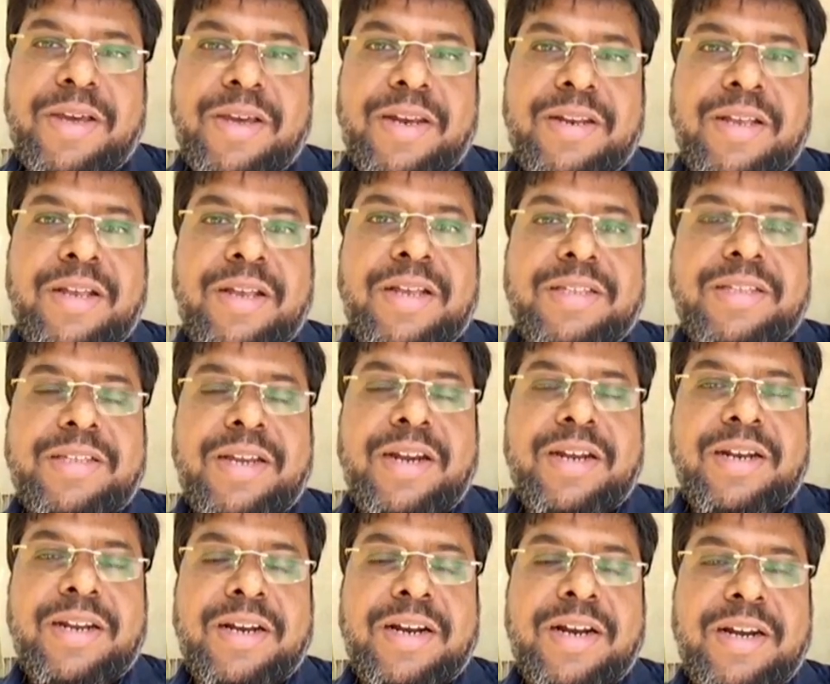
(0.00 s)
and the
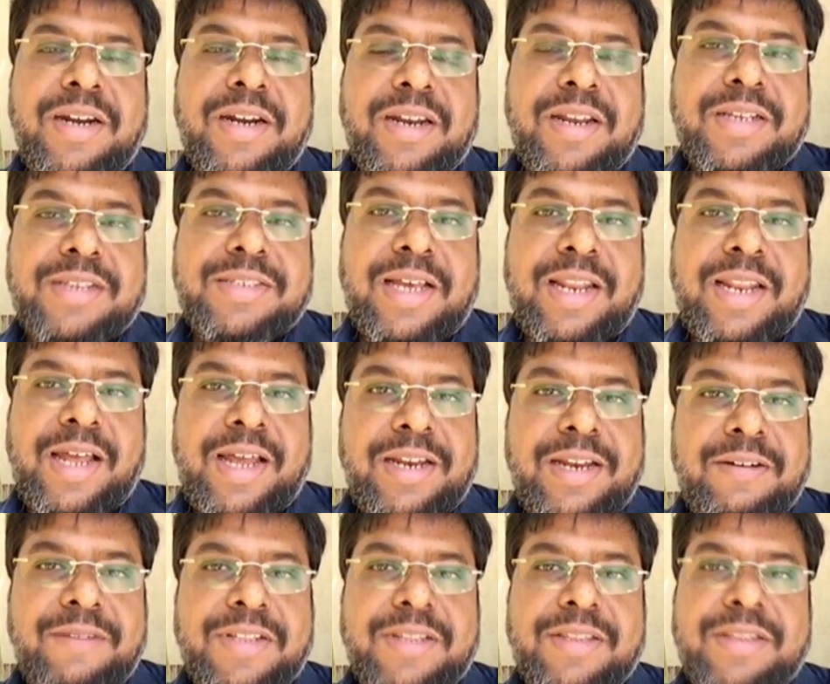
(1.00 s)
entire country is
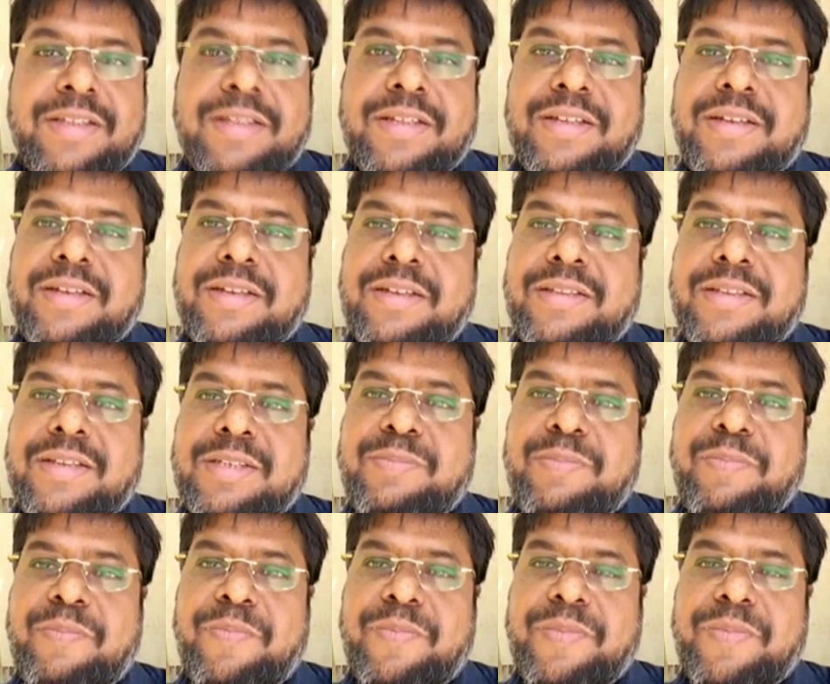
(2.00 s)
aligned with uh, this,